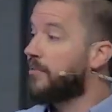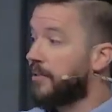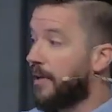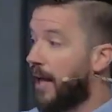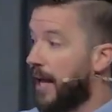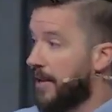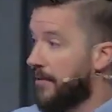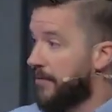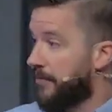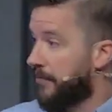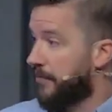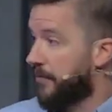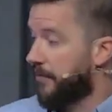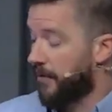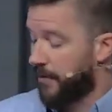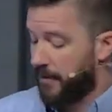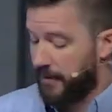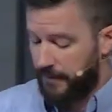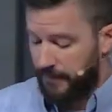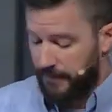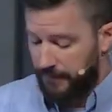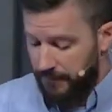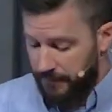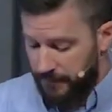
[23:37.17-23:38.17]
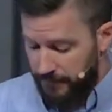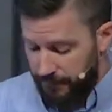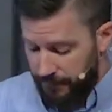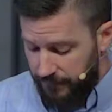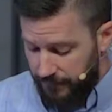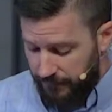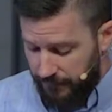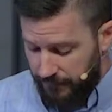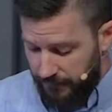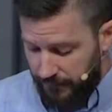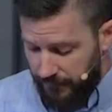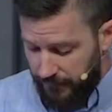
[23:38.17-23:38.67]
life.
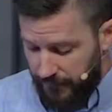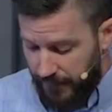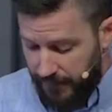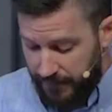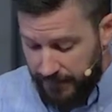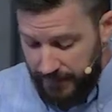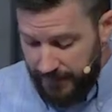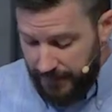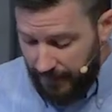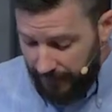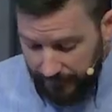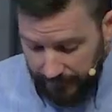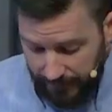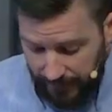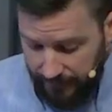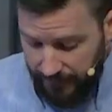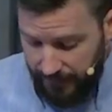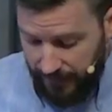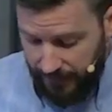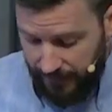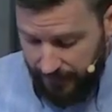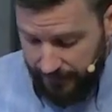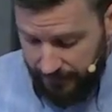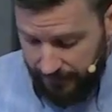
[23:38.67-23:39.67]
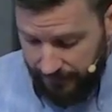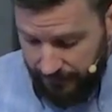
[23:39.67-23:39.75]
It's not limited.